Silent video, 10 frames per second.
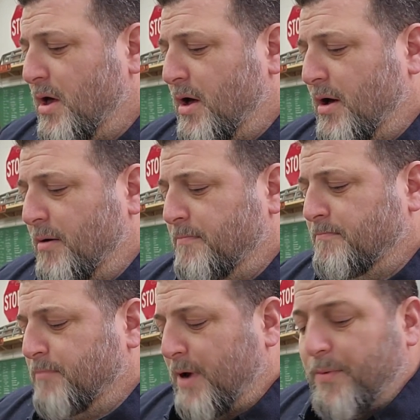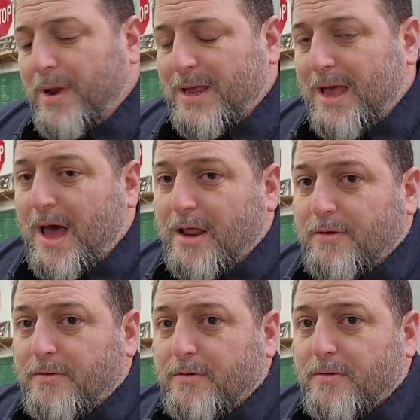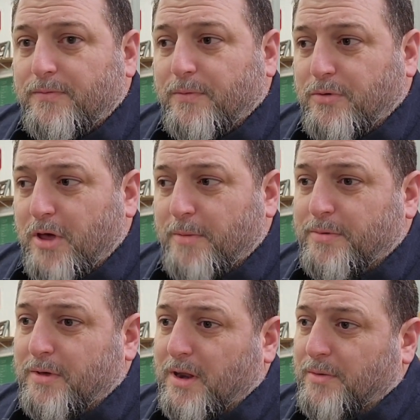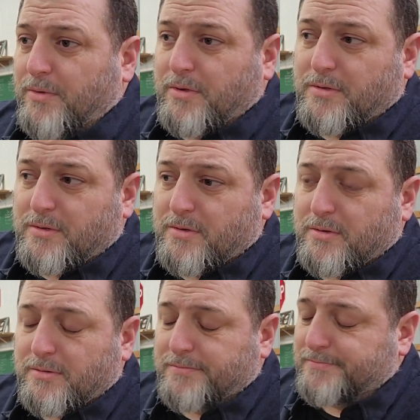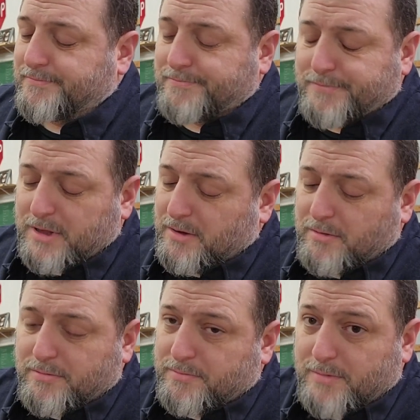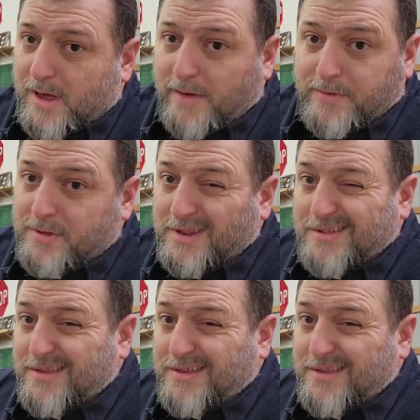when I went and got it from Chips, and it was, obviously the